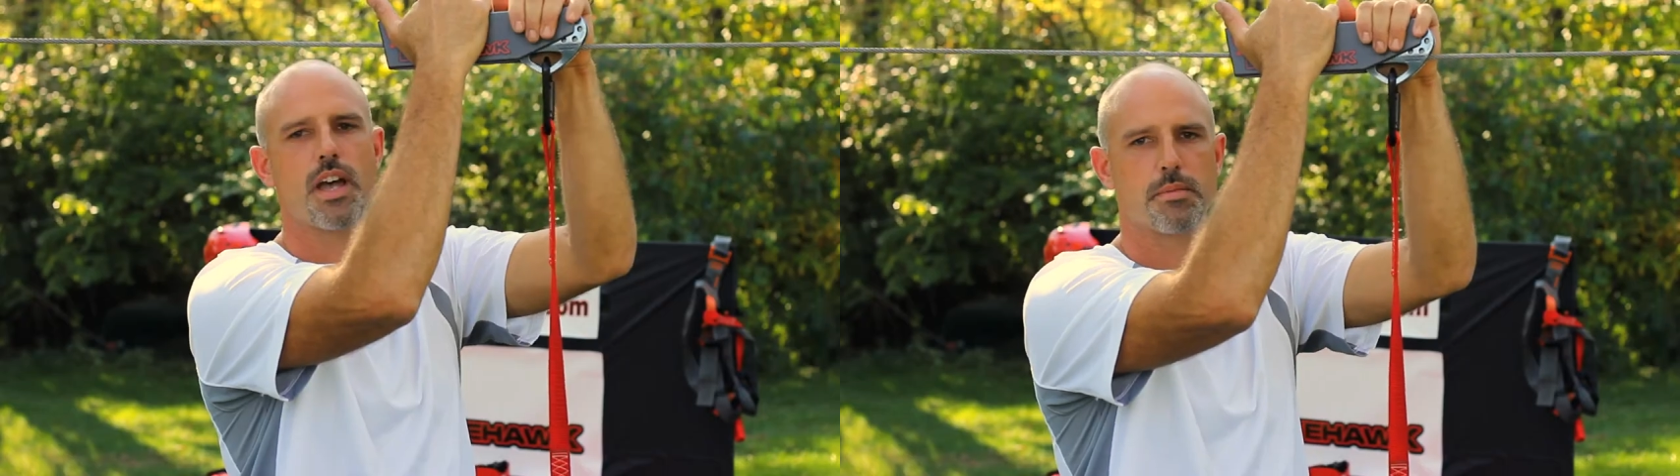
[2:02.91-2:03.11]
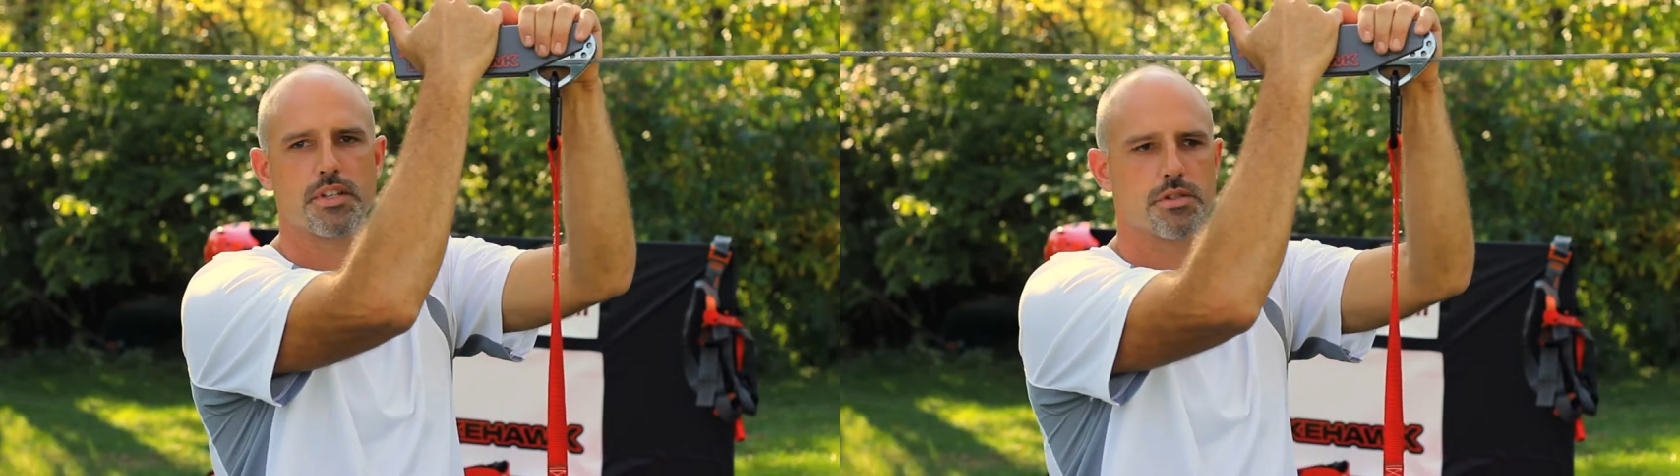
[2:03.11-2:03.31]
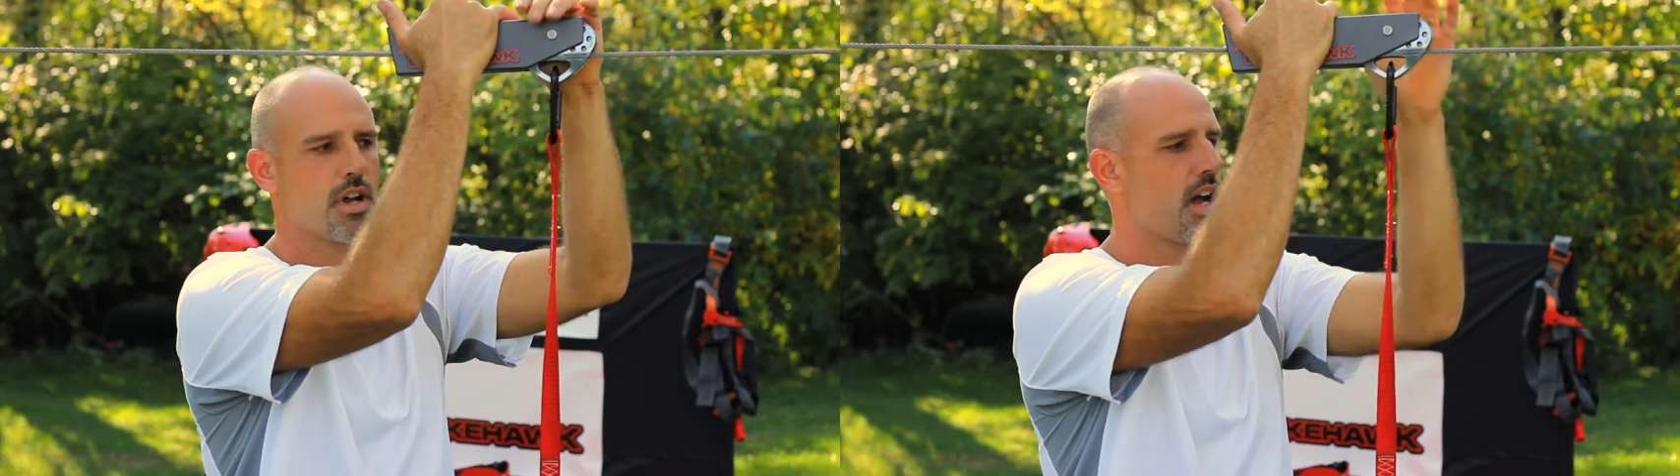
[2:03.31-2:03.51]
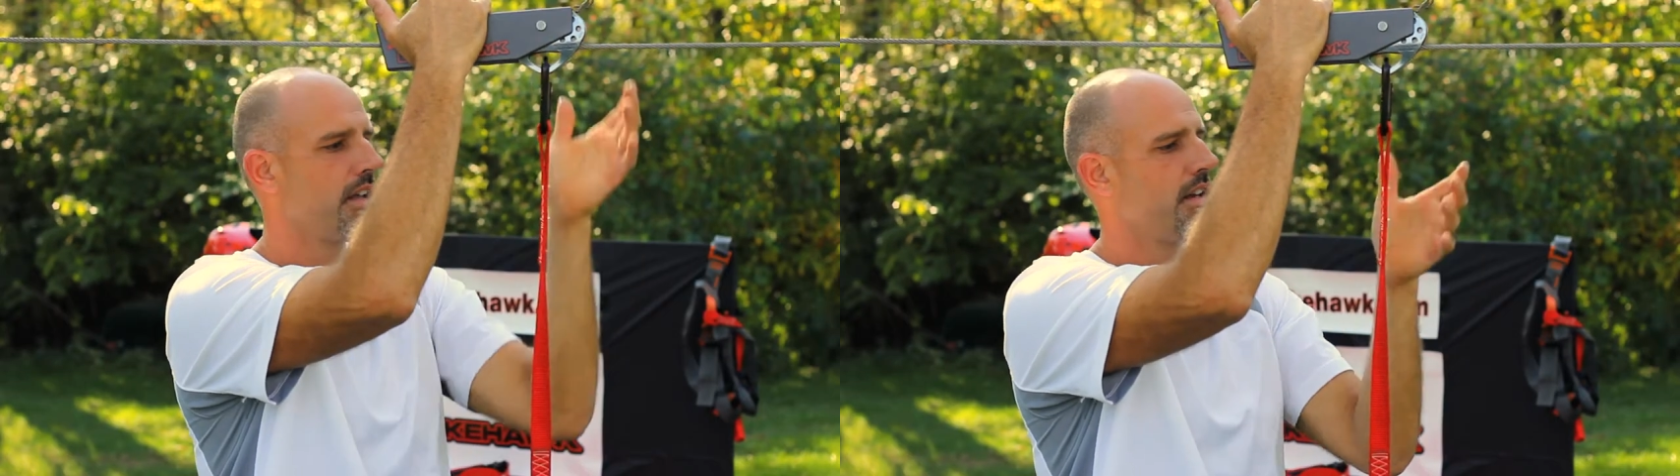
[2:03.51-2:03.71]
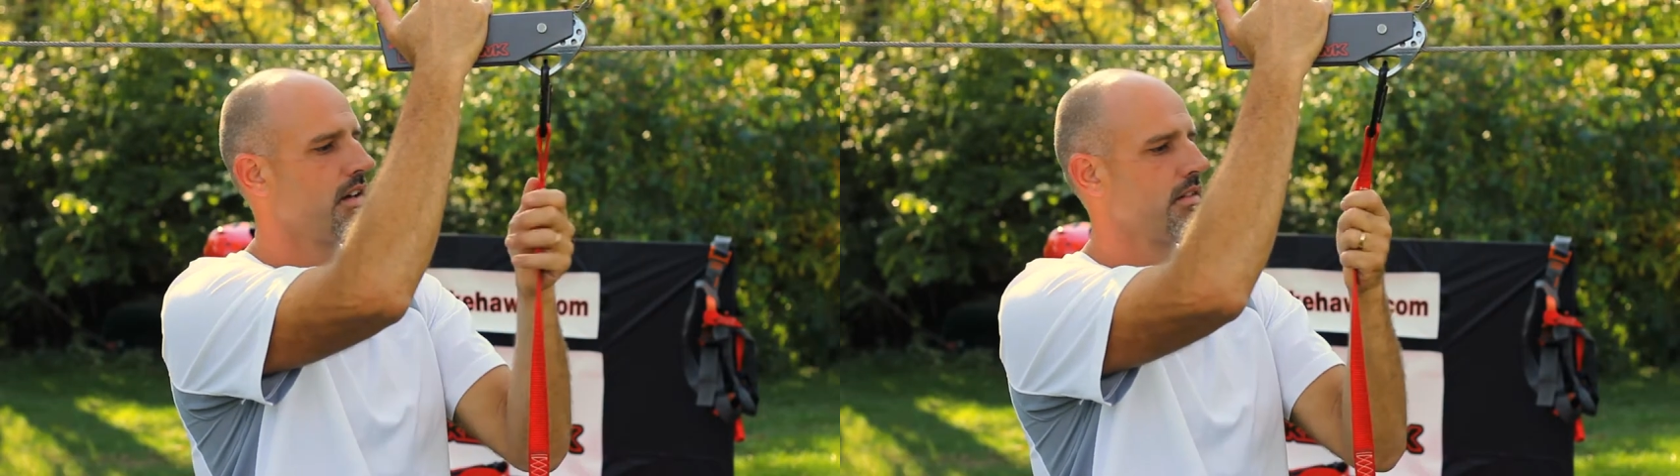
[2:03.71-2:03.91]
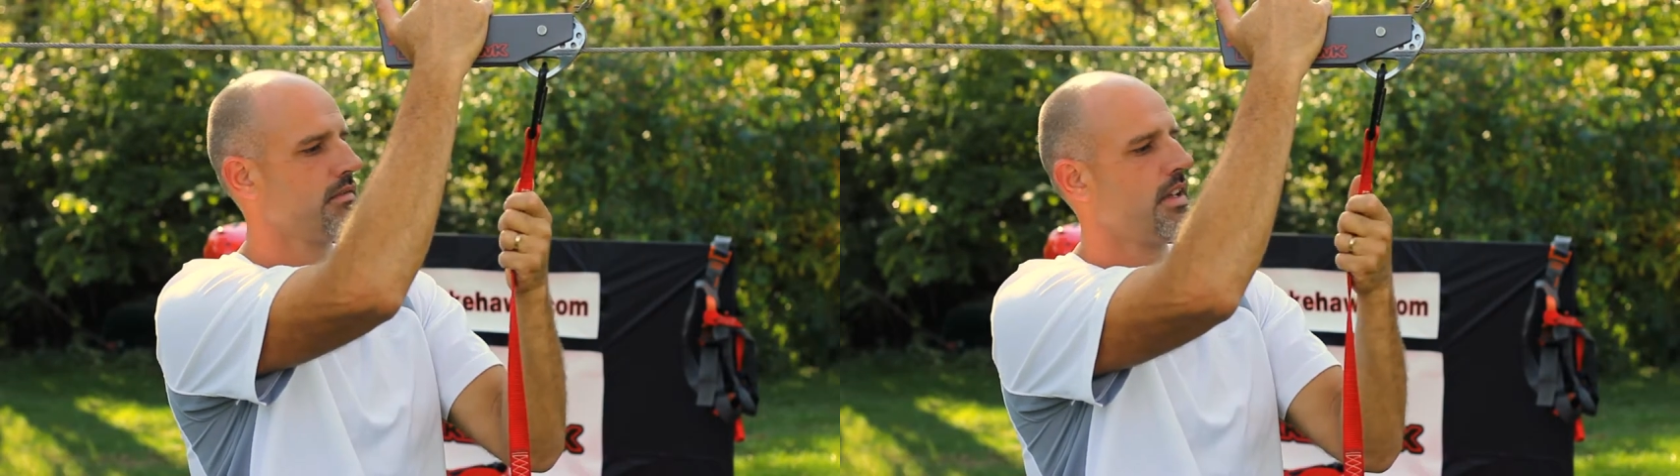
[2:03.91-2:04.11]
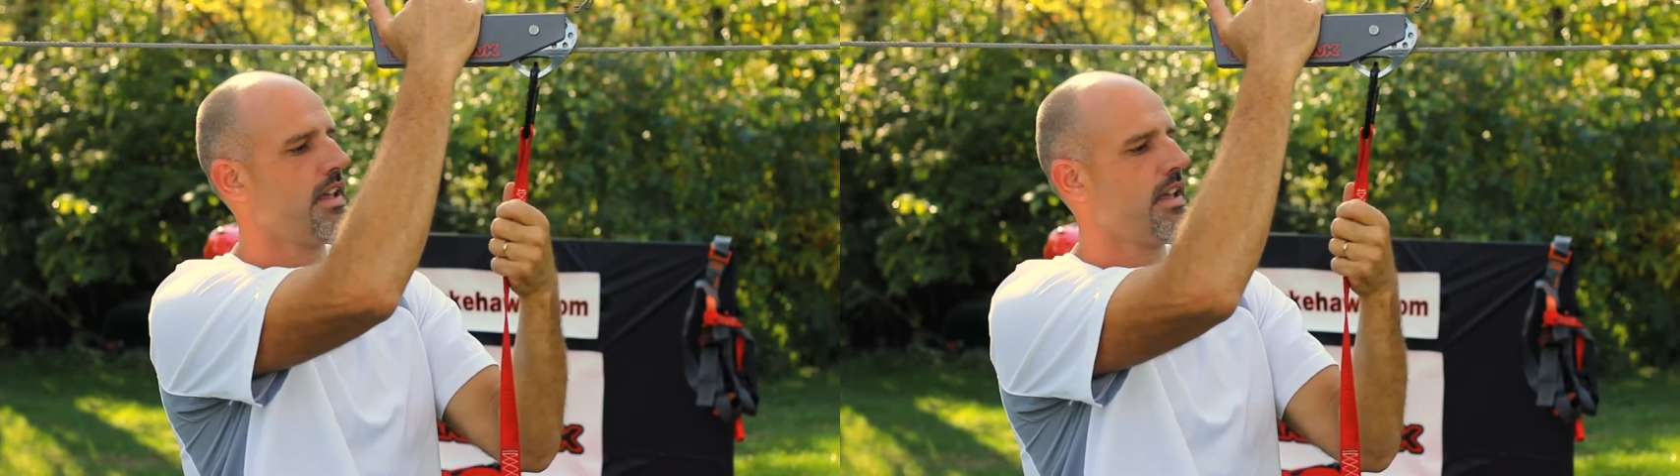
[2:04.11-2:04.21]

top of the trolley or